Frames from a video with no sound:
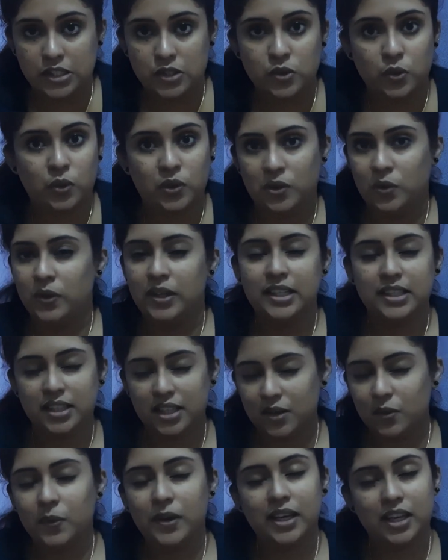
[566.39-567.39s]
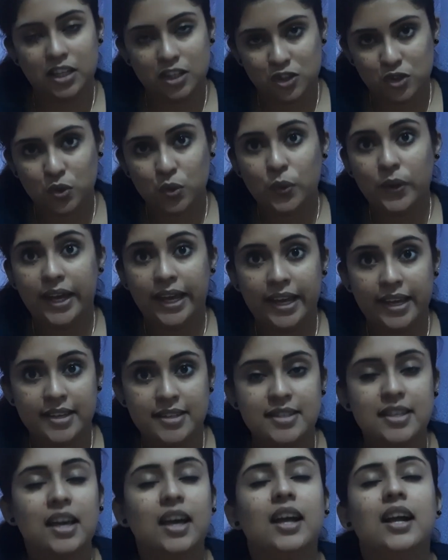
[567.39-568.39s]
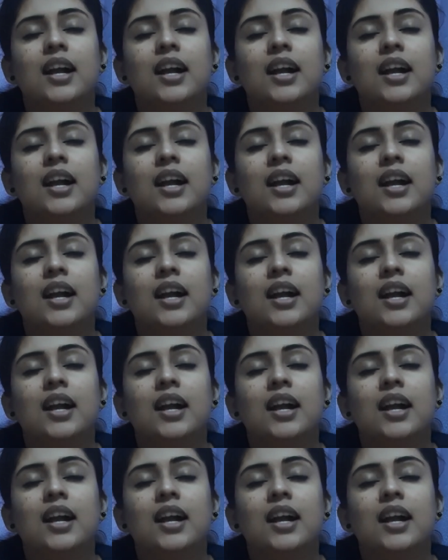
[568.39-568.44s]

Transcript: So the only thing we can do is